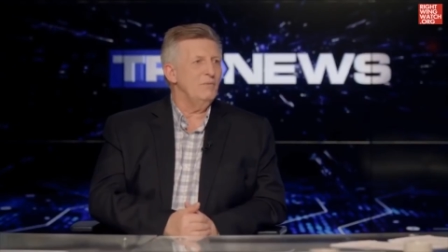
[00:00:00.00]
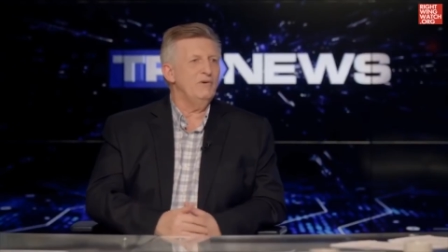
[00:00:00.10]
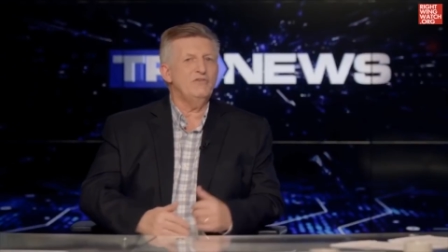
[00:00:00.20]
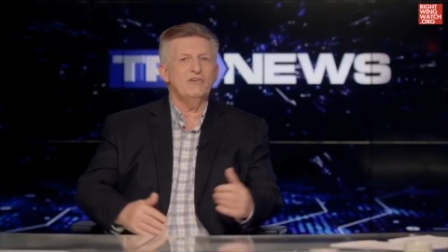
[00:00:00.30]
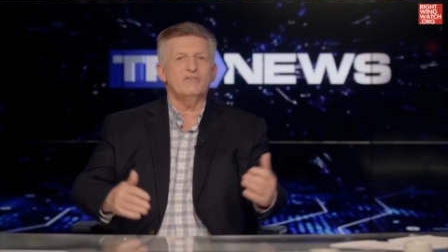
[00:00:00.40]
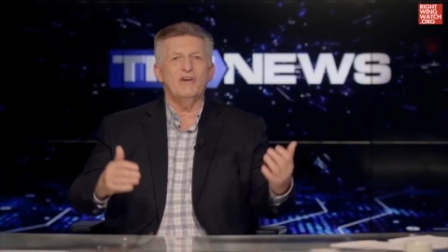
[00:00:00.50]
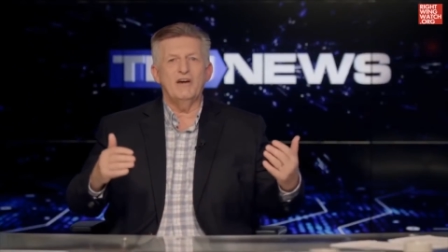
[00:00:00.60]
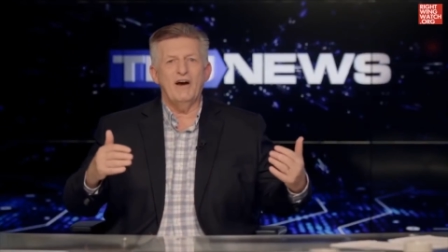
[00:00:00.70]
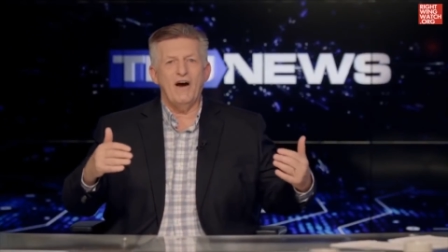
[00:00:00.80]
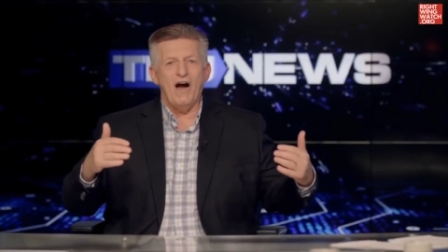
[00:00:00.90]
which is
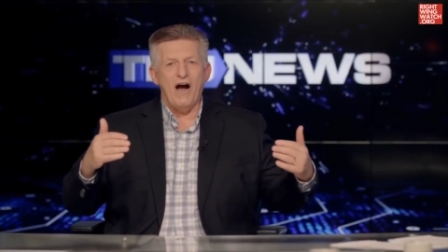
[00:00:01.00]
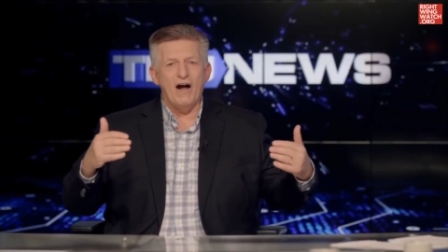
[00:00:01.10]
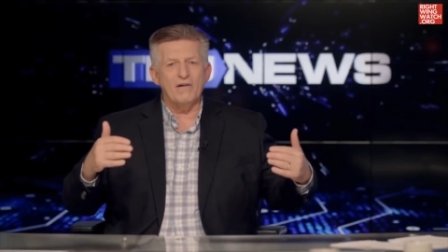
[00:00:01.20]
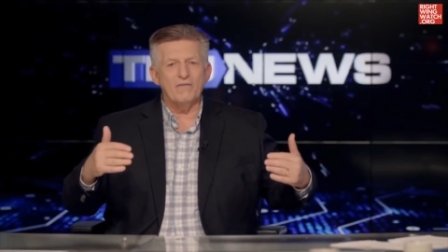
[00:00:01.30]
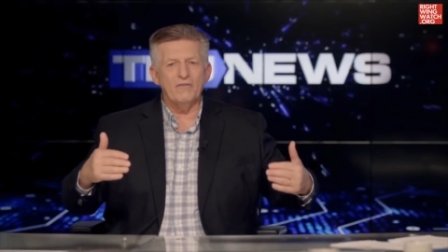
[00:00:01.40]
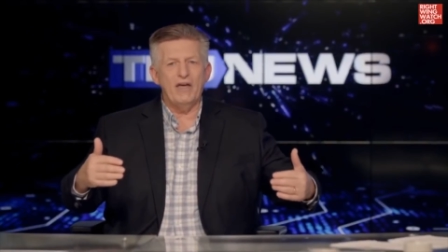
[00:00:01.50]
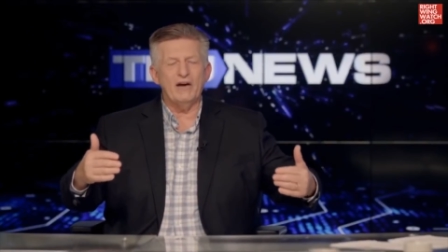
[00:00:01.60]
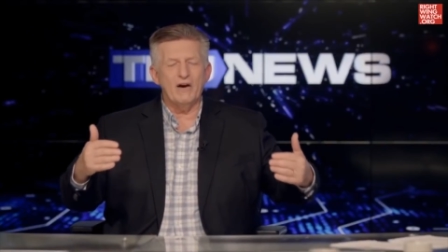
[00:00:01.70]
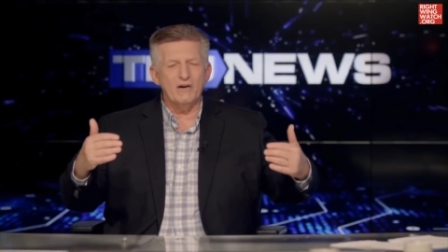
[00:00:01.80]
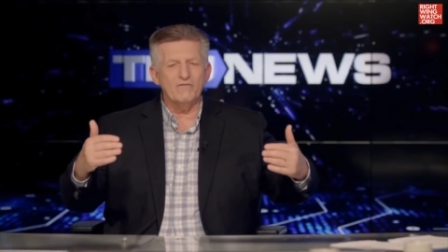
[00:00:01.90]

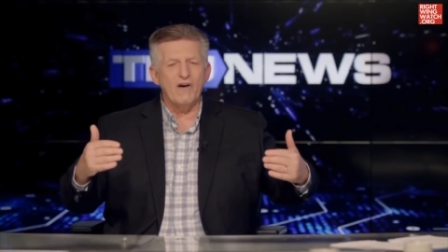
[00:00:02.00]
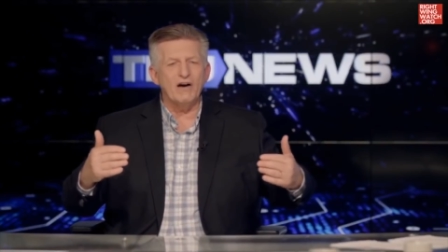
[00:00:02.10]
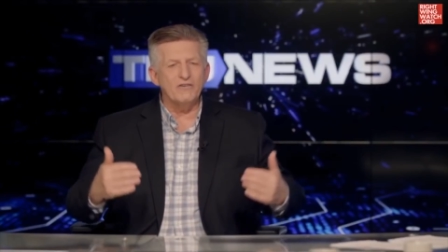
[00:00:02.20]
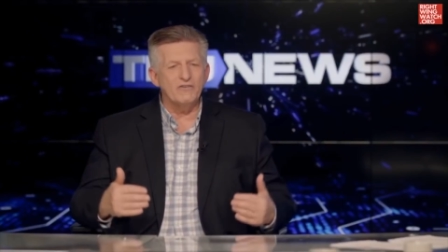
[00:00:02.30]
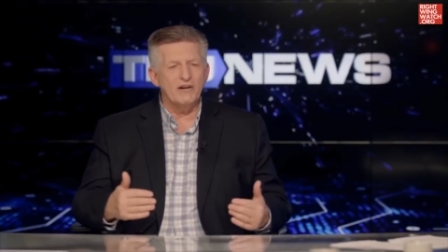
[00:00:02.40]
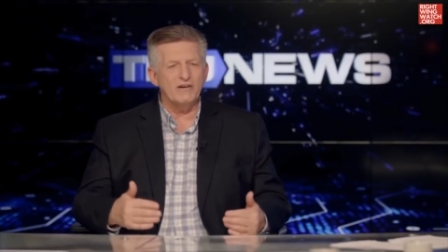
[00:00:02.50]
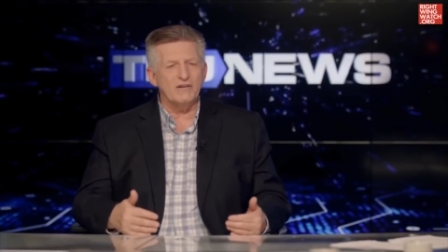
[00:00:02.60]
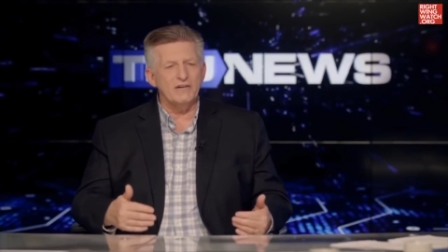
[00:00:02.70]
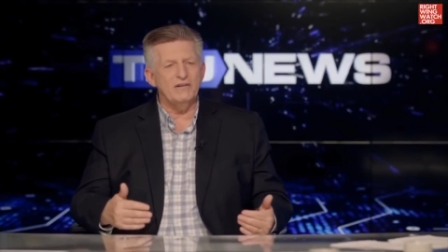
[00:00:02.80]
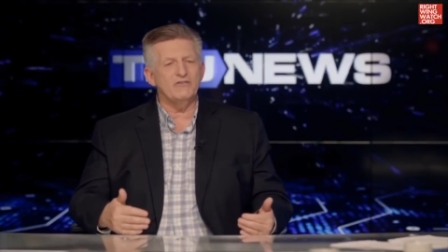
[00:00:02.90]
they are
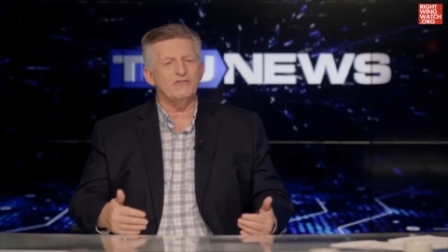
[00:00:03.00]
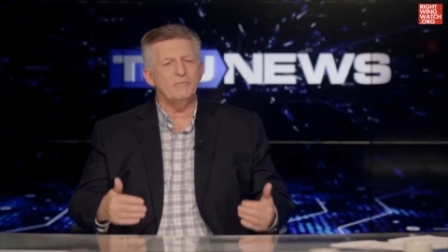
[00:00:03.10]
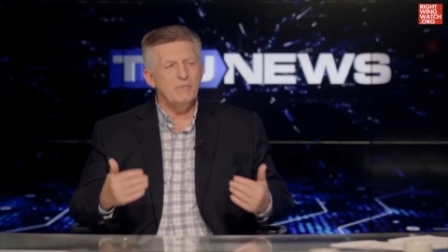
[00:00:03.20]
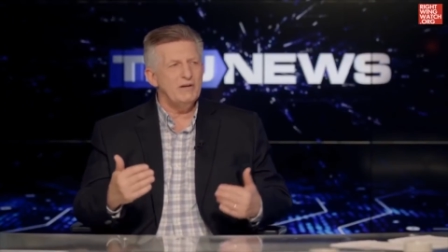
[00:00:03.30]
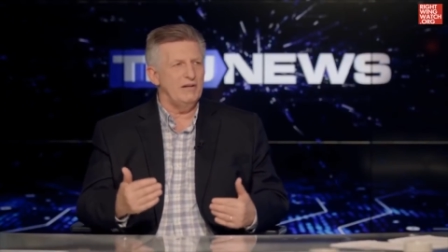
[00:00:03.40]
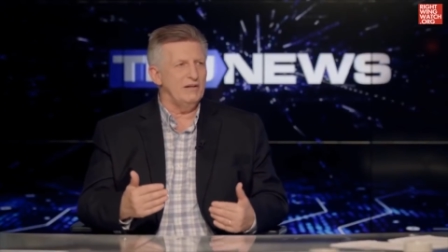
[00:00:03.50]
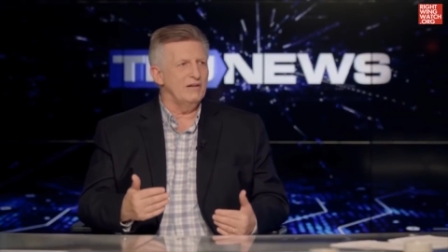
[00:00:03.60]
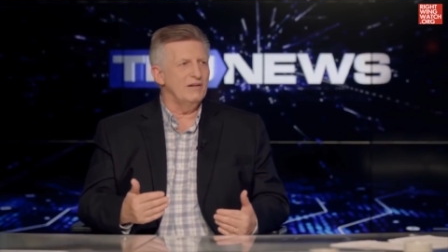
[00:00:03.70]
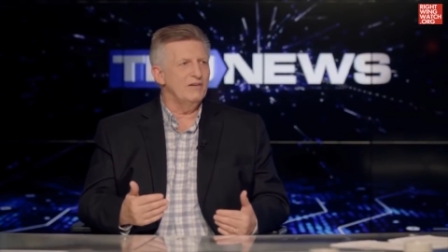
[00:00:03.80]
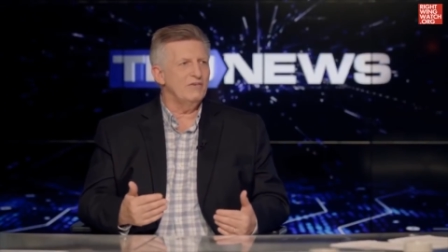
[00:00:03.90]
voluntarily
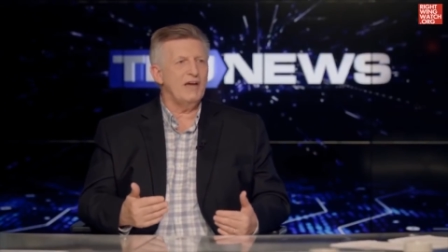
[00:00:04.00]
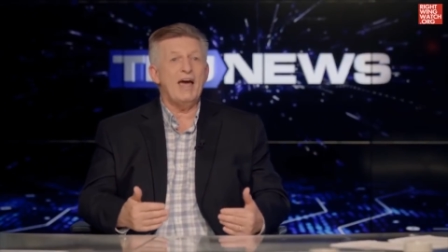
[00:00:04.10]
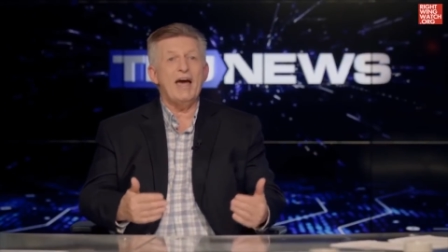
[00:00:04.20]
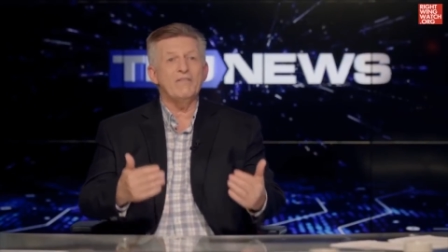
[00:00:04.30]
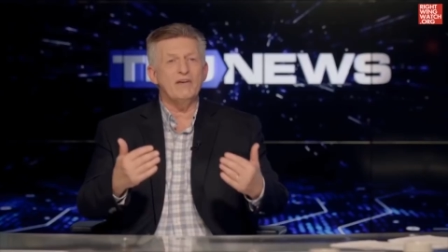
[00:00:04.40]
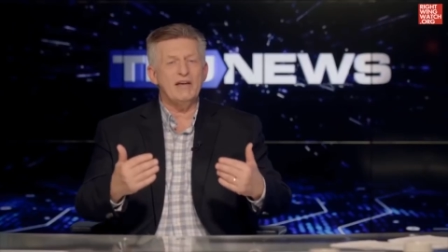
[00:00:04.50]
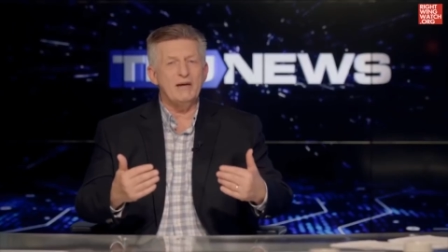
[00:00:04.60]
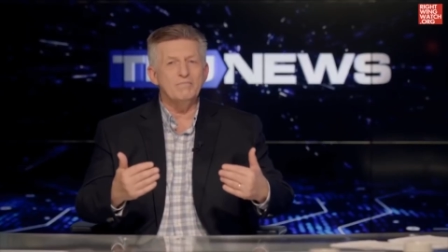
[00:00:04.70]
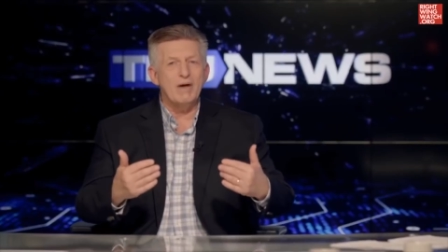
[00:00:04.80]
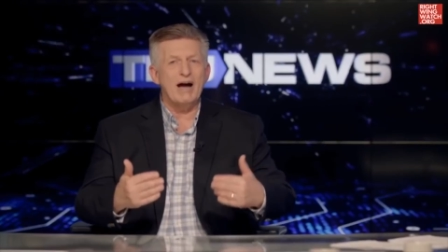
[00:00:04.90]
submitting to having
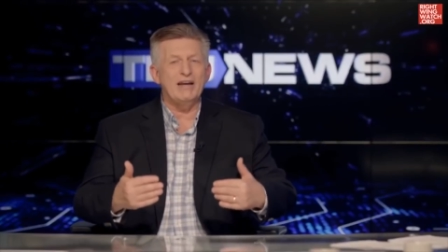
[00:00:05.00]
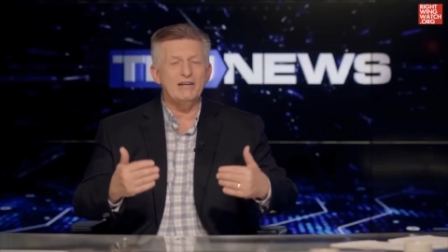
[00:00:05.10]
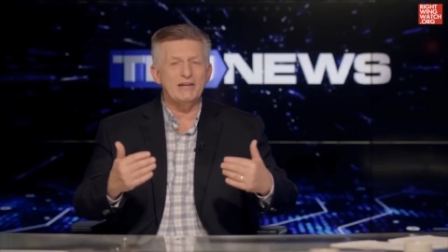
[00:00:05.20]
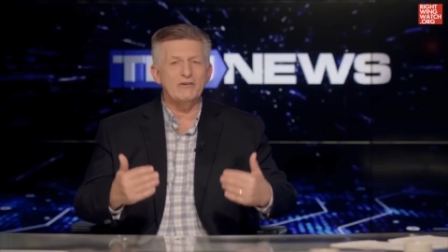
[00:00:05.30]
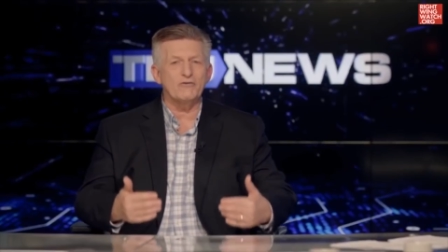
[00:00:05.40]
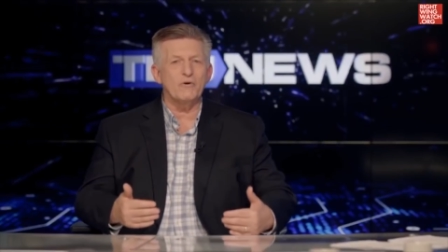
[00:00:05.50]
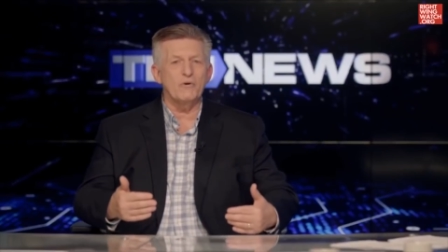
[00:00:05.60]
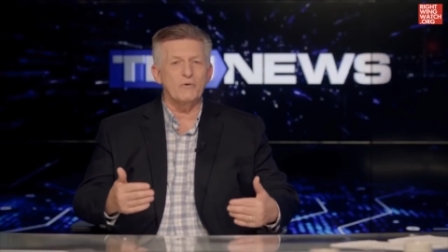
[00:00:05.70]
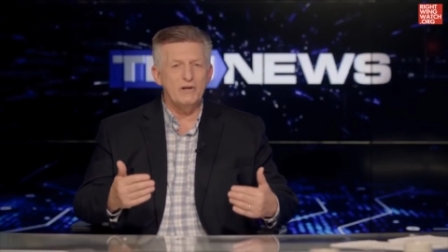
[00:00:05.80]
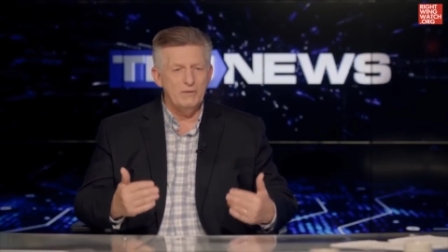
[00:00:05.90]
a mind
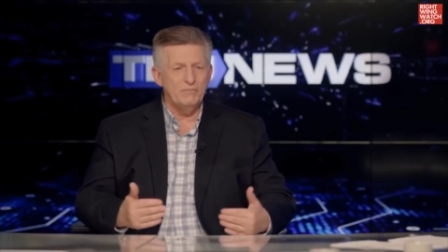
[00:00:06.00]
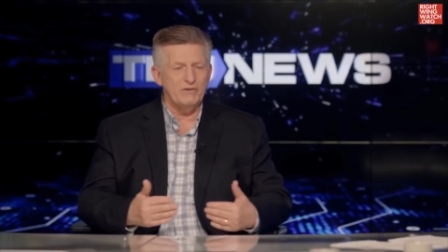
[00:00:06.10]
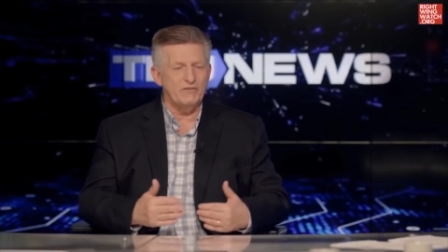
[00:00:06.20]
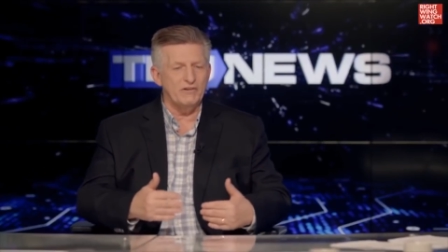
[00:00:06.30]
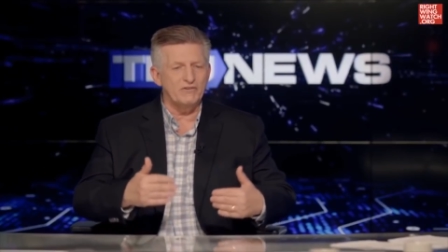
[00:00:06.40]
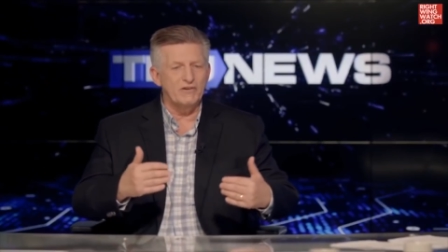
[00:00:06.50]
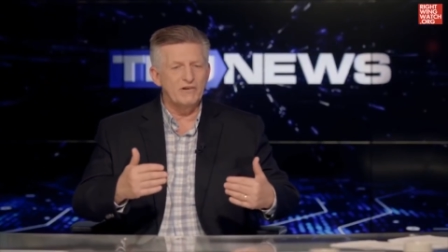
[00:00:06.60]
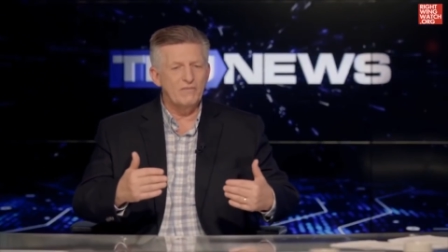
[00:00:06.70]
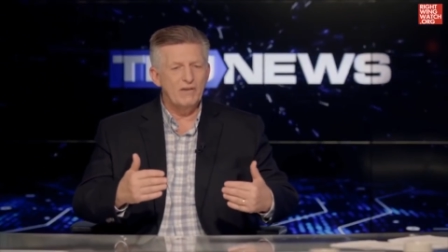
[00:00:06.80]
control hypnotist